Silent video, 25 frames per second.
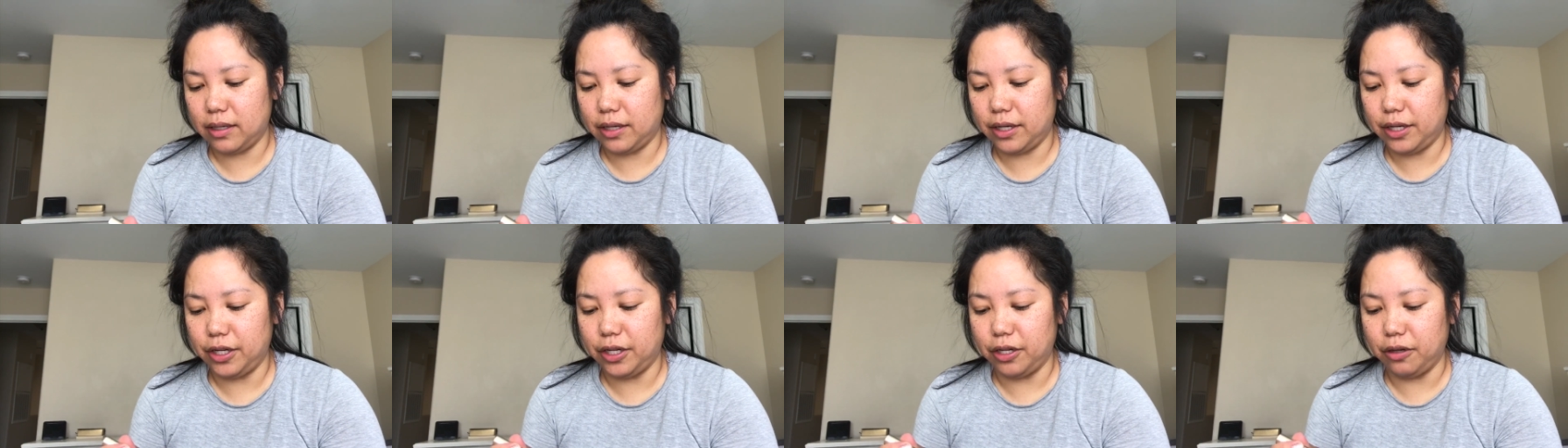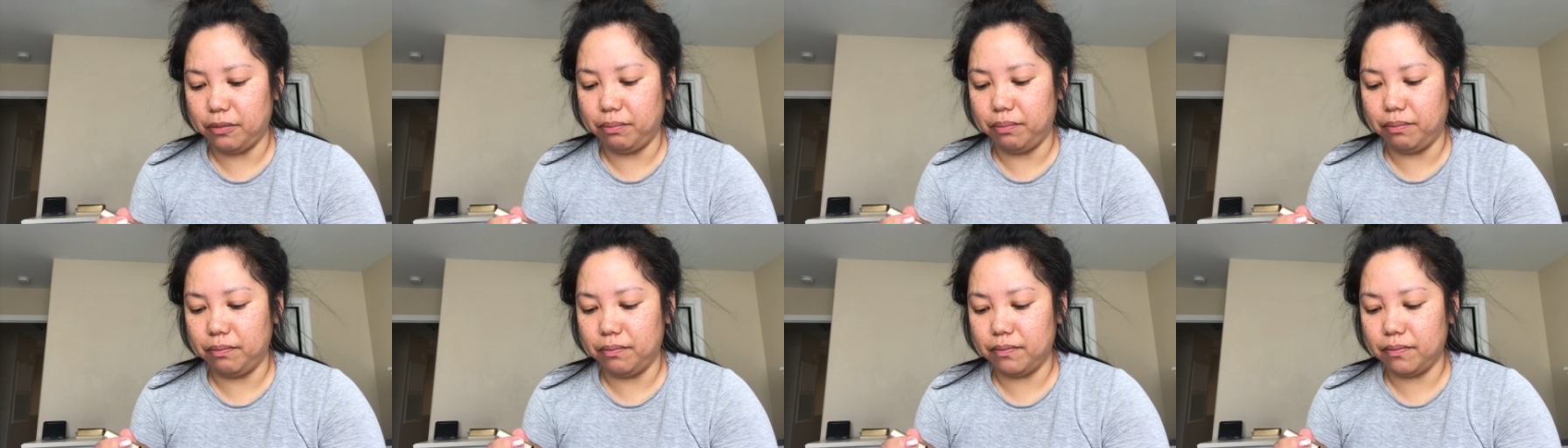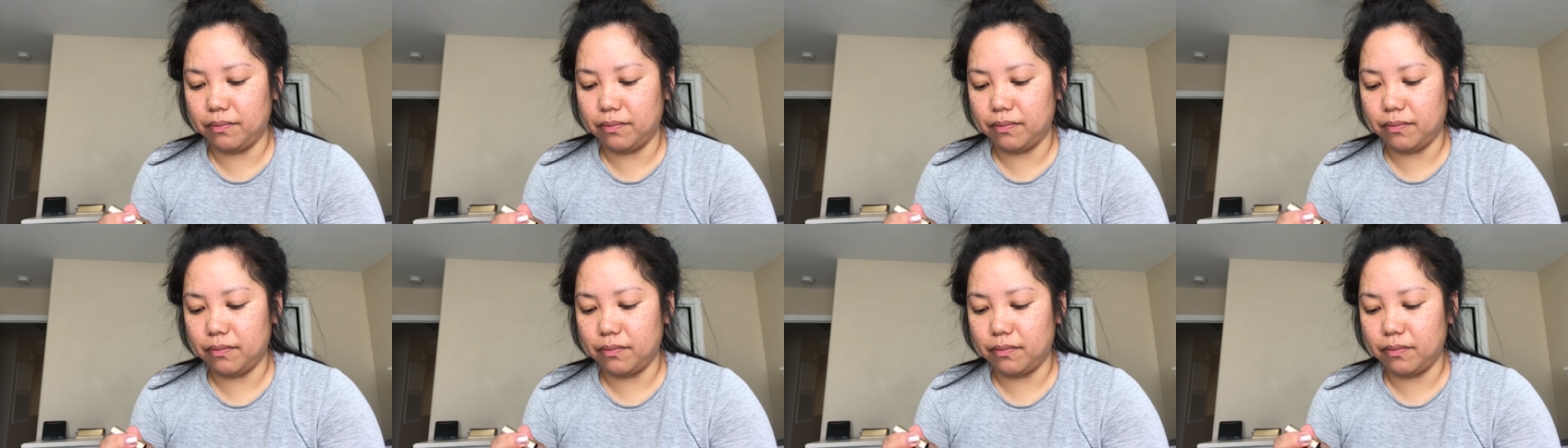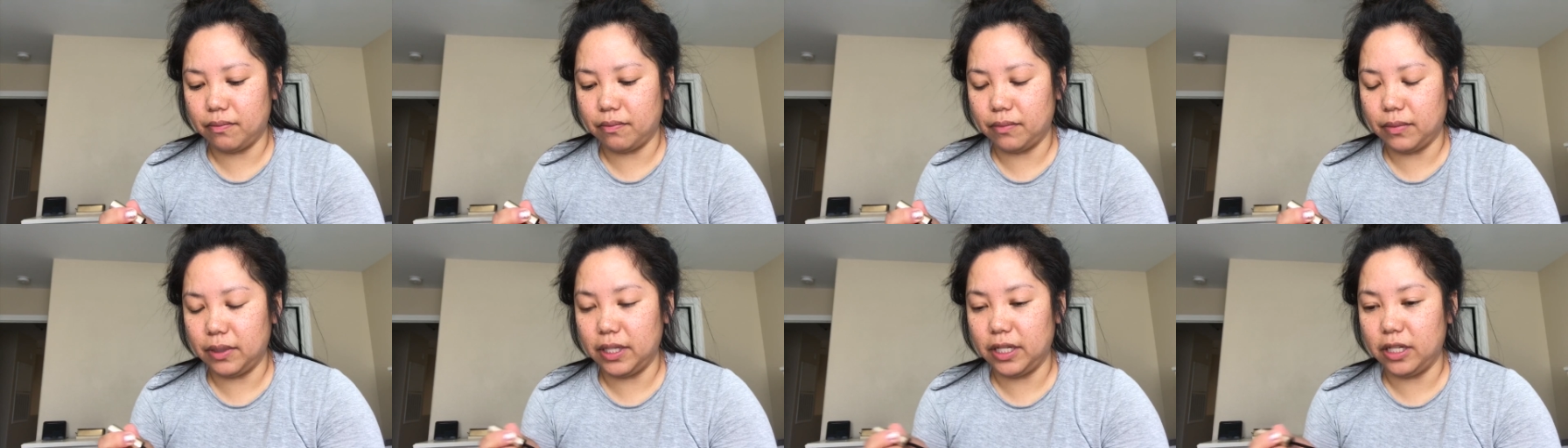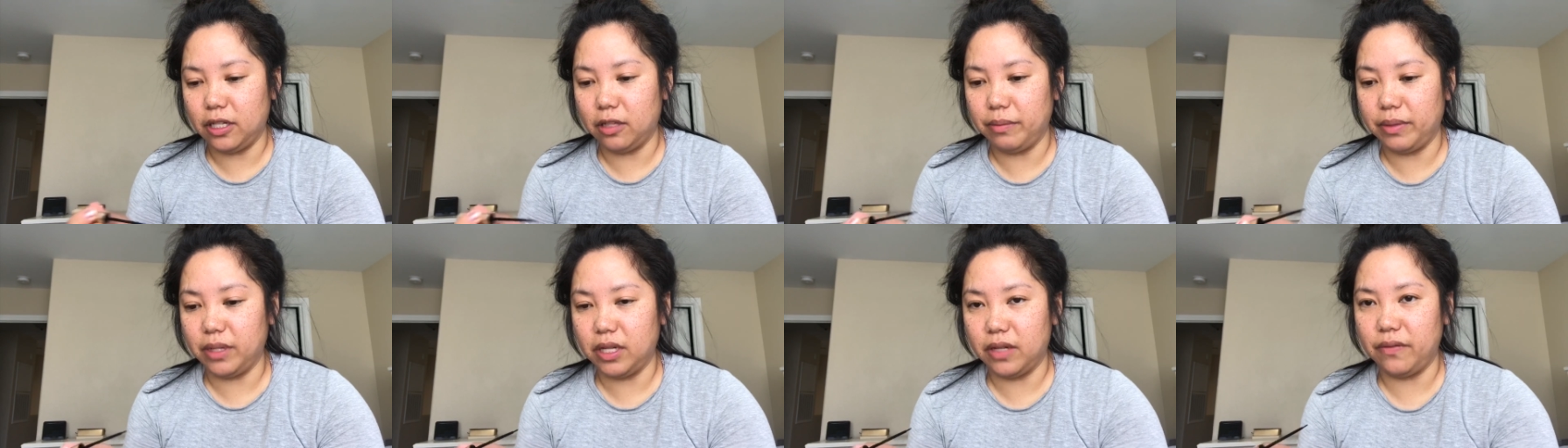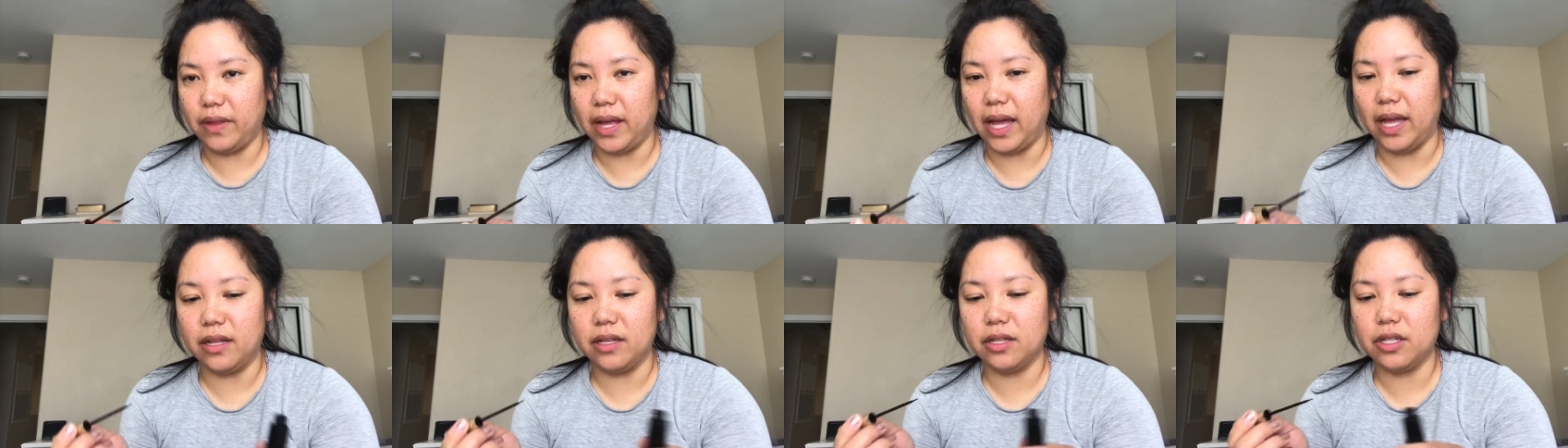you know, little bit
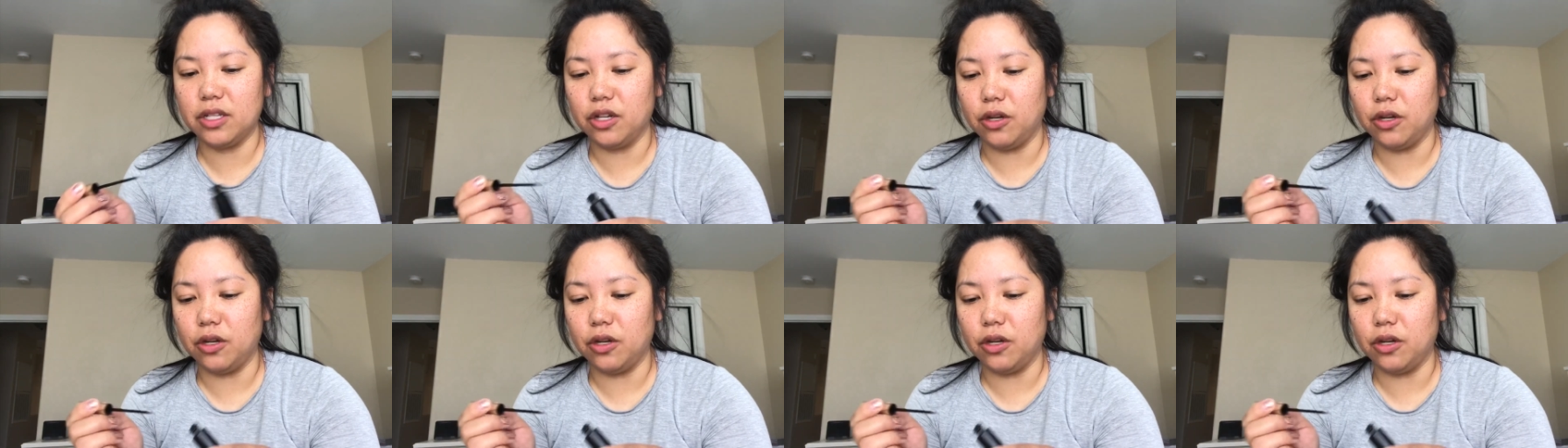of that.